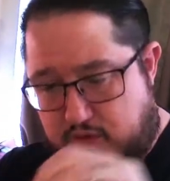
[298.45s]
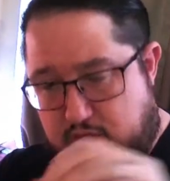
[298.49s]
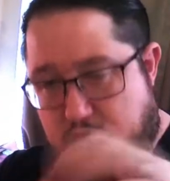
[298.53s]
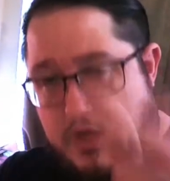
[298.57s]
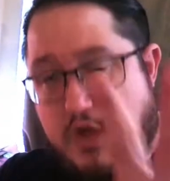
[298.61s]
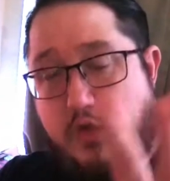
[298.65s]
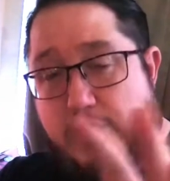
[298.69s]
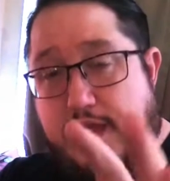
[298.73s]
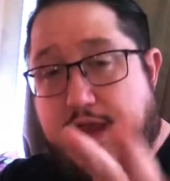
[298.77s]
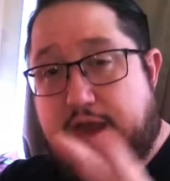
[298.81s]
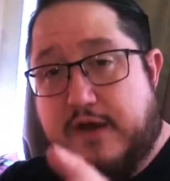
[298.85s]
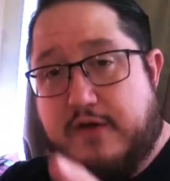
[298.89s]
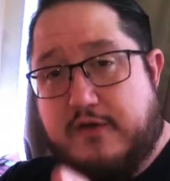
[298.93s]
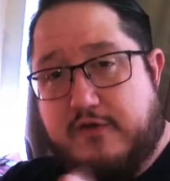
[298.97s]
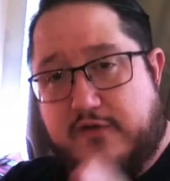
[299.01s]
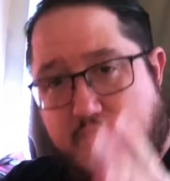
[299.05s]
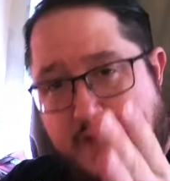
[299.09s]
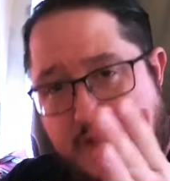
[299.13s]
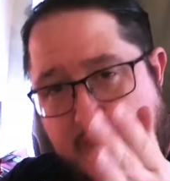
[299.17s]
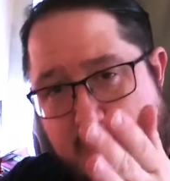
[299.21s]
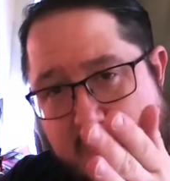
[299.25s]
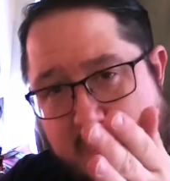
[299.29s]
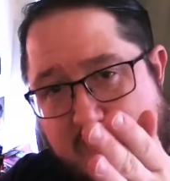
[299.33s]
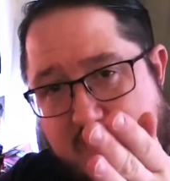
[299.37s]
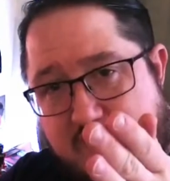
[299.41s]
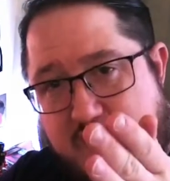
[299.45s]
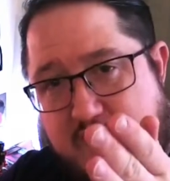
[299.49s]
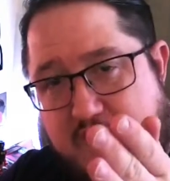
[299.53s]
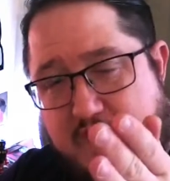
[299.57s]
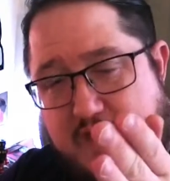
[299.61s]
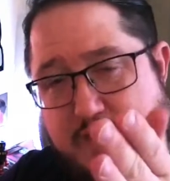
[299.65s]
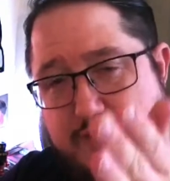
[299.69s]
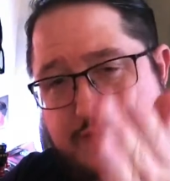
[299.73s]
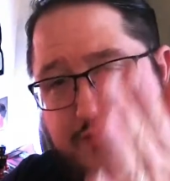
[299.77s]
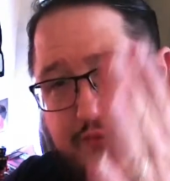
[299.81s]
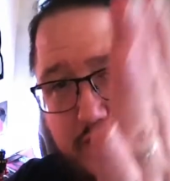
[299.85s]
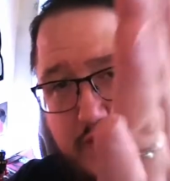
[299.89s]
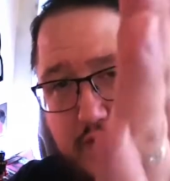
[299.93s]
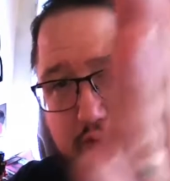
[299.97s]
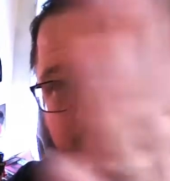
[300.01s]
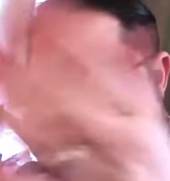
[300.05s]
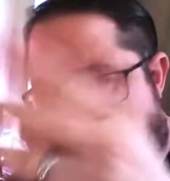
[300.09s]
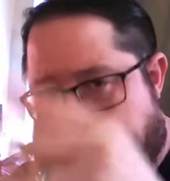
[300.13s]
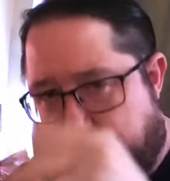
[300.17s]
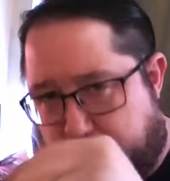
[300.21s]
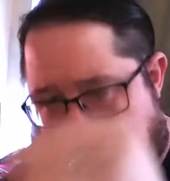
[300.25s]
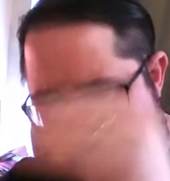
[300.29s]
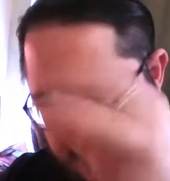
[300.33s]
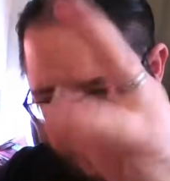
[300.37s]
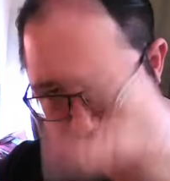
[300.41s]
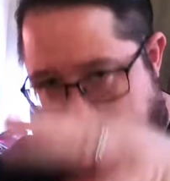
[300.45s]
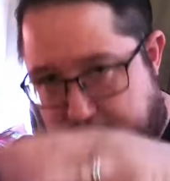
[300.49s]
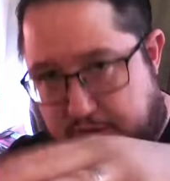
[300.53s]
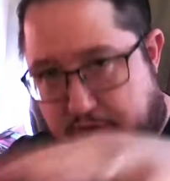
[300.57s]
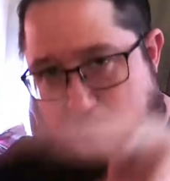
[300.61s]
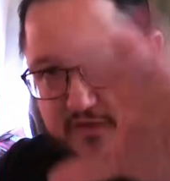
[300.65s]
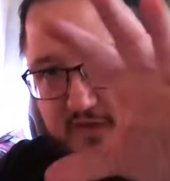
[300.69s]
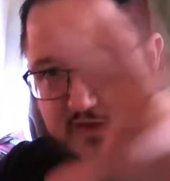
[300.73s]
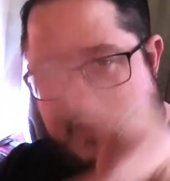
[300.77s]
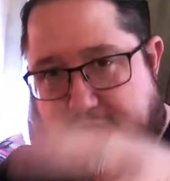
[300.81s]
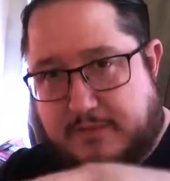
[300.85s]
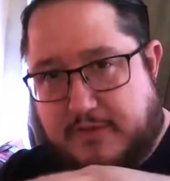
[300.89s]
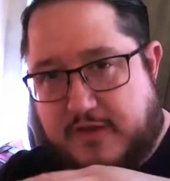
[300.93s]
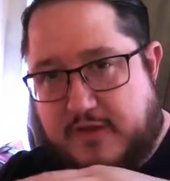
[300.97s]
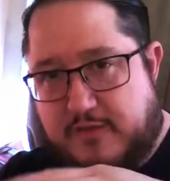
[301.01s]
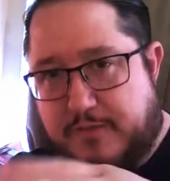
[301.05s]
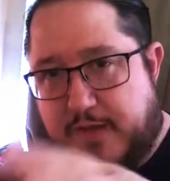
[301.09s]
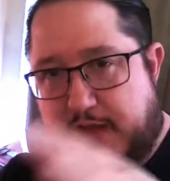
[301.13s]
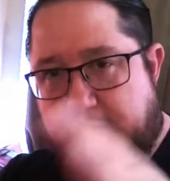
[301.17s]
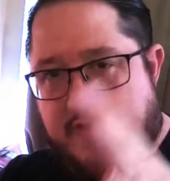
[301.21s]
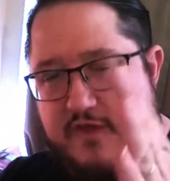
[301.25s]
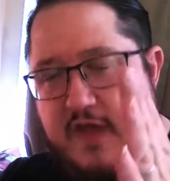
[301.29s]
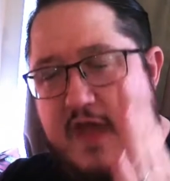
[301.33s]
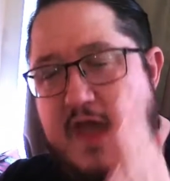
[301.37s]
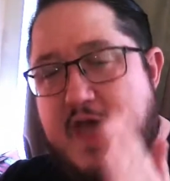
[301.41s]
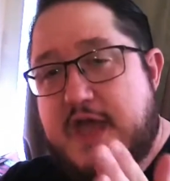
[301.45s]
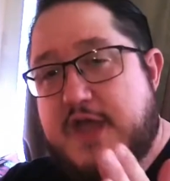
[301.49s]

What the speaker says: clear so that you could see through it. There was nothing there, it was just empty space.